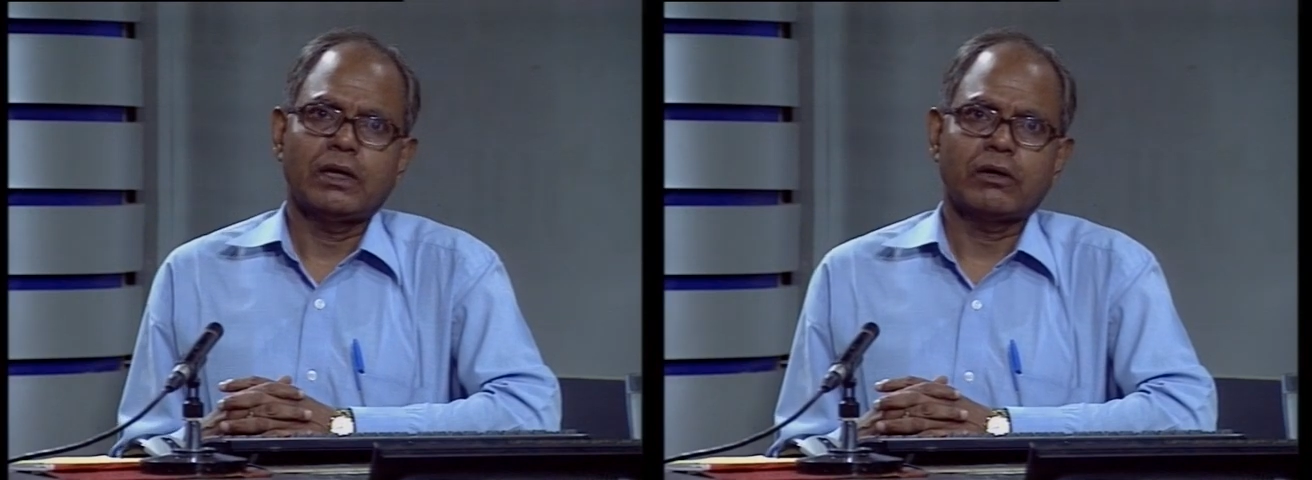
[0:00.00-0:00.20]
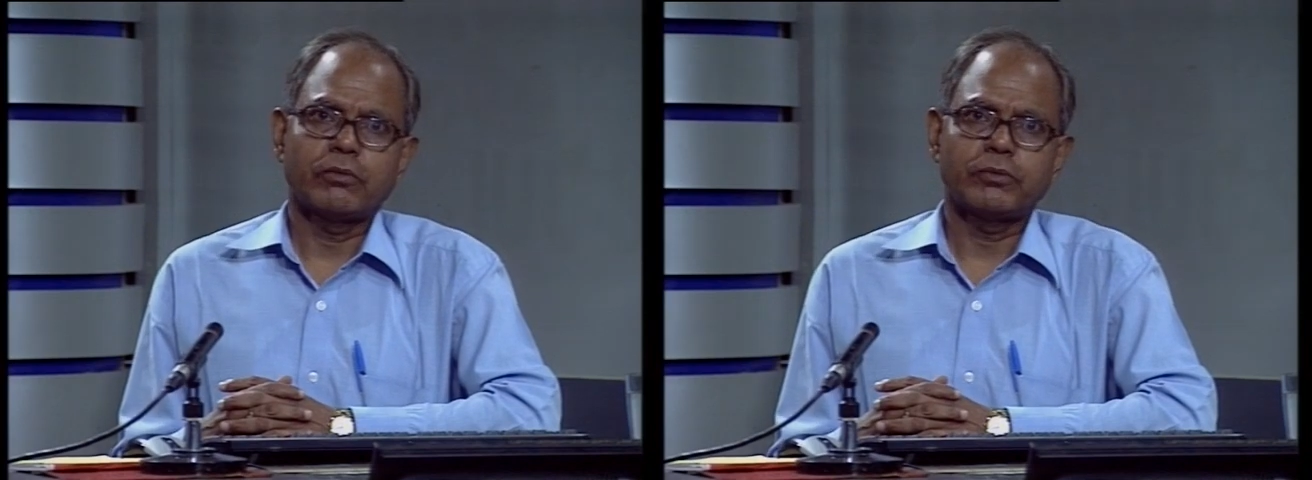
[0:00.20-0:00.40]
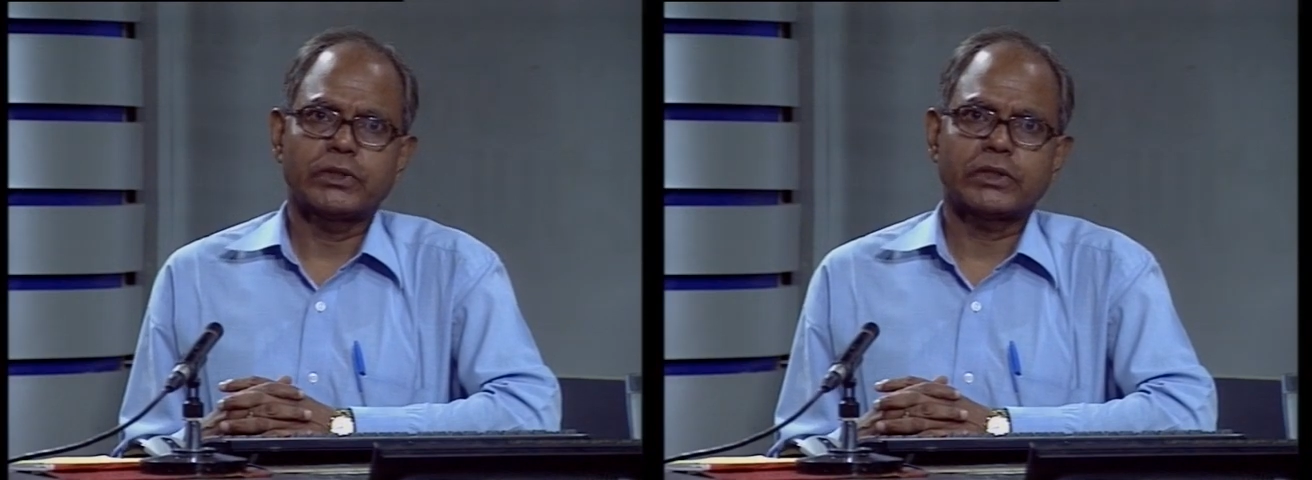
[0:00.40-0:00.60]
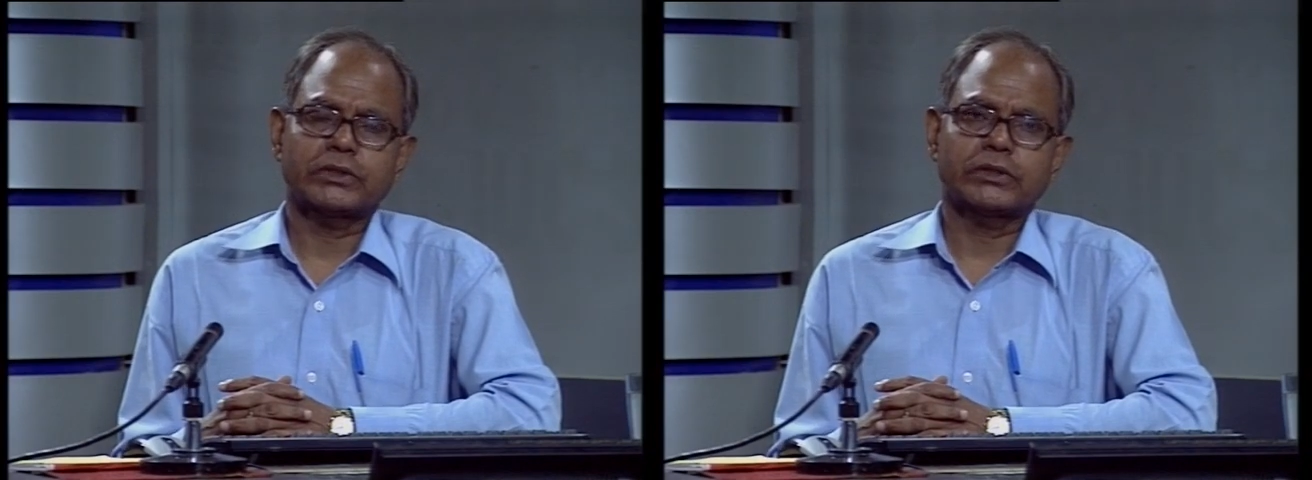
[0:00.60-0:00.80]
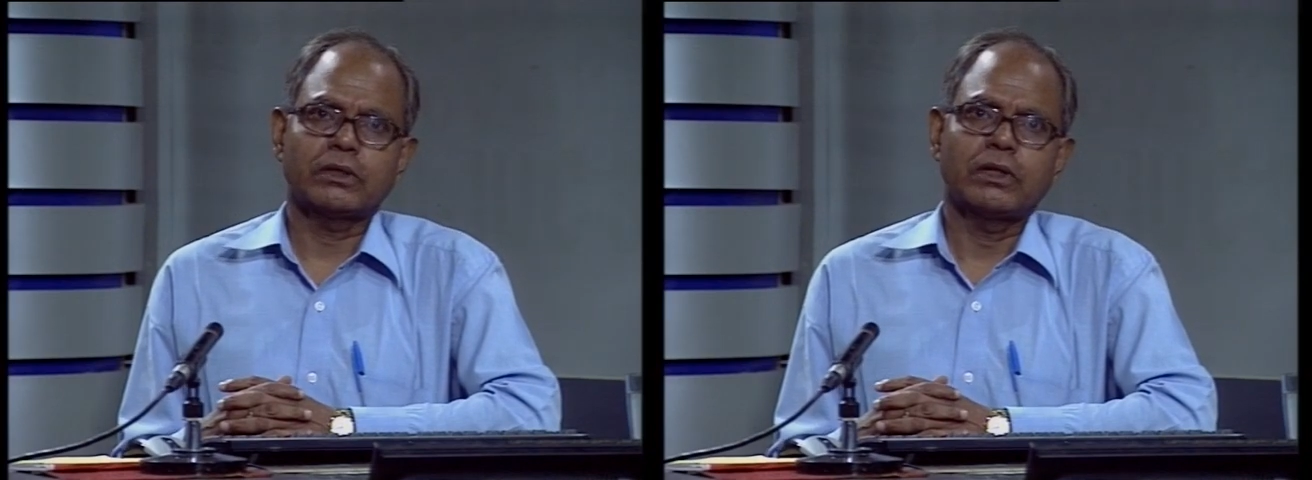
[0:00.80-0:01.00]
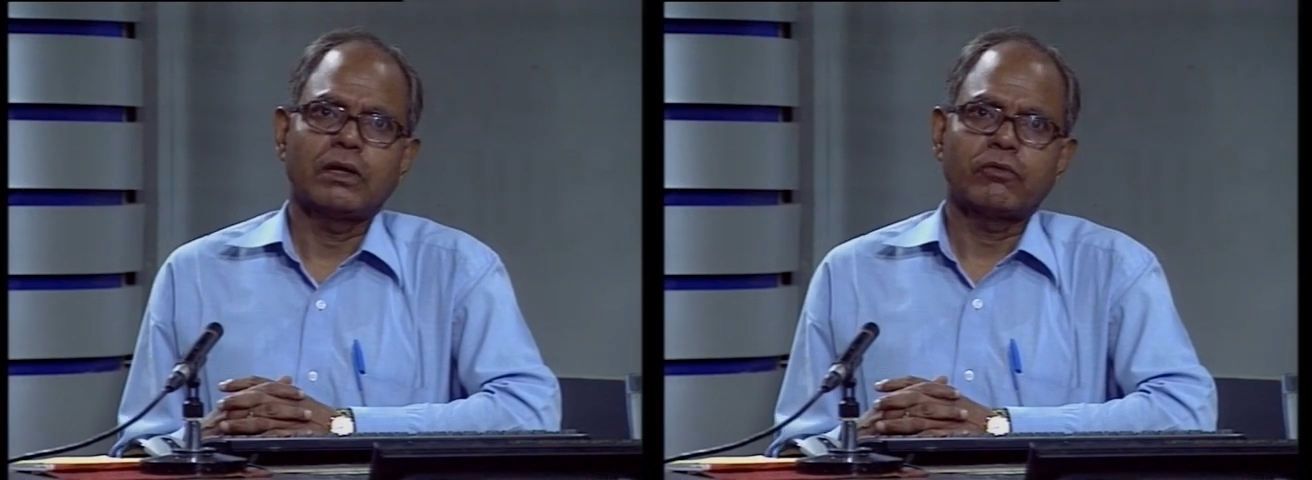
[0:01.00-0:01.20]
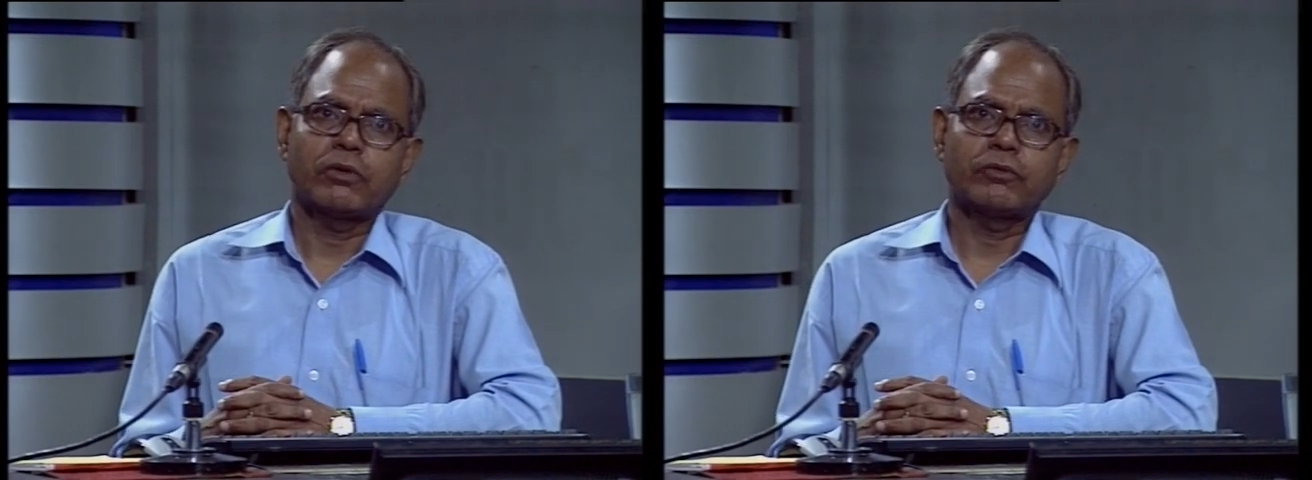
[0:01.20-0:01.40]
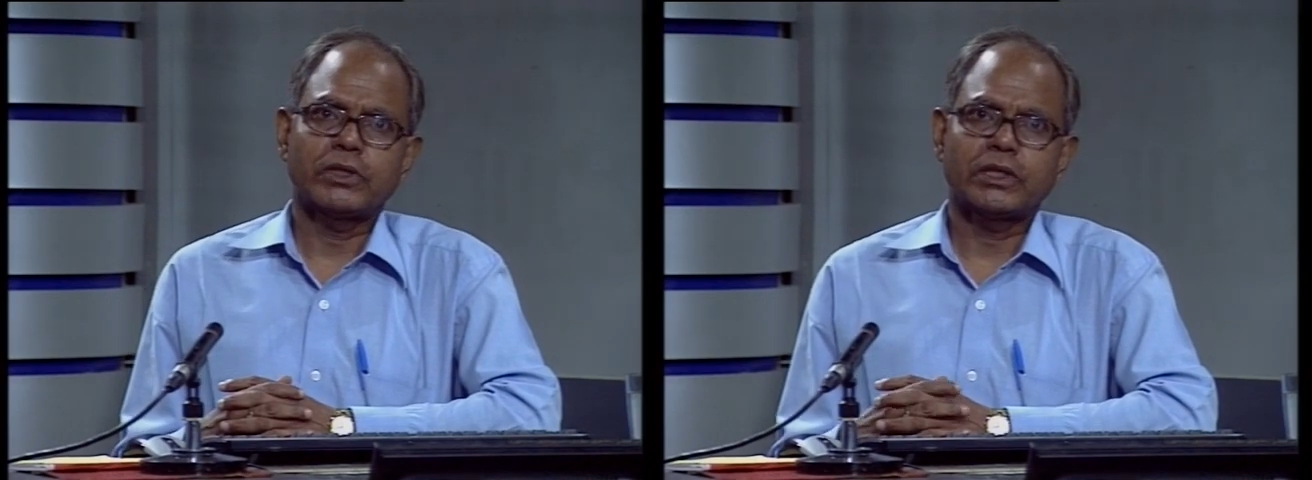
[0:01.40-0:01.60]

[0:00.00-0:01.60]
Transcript: communication from the